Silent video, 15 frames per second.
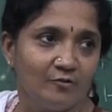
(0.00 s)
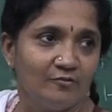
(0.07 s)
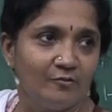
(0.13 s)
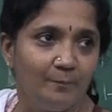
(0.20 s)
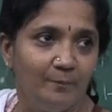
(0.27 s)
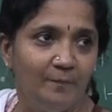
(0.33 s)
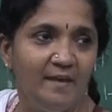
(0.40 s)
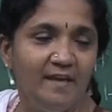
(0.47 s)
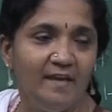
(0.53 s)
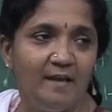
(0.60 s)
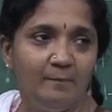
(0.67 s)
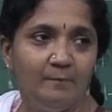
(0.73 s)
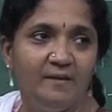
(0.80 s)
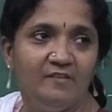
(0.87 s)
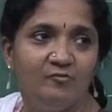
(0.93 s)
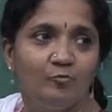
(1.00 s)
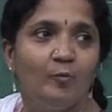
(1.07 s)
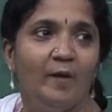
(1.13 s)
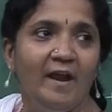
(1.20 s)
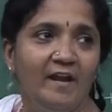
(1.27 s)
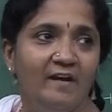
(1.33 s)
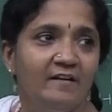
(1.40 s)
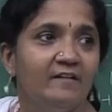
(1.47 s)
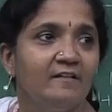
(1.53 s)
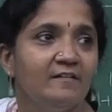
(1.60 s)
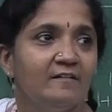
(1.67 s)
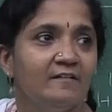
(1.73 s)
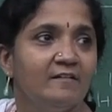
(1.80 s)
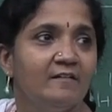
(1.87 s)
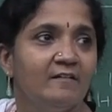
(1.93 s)
So, B and B squared
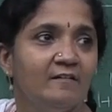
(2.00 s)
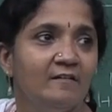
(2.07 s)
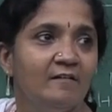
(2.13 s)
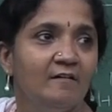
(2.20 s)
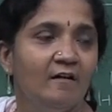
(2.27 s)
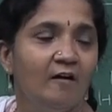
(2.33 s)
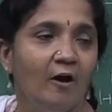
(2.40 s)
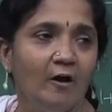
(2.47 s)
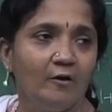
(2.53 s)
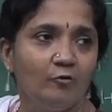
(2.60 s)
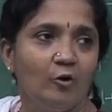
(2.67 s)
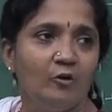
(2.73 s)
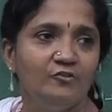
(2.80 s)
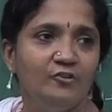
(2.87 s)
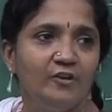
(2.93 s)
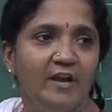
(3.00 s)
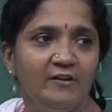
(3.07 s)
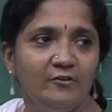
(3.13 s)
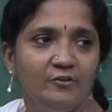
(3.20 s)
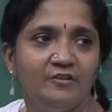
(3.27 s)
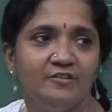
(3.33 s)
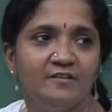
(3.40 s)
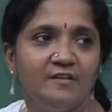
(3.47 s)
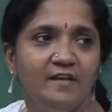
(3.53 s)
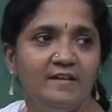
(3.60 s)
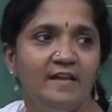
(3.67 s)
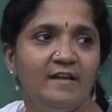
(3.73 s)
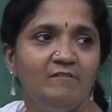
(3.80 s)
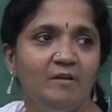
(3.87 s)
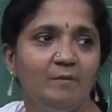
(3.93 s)
are conjugate to each other
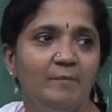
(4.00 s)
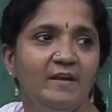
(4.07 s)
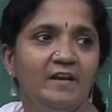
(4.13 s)
they will be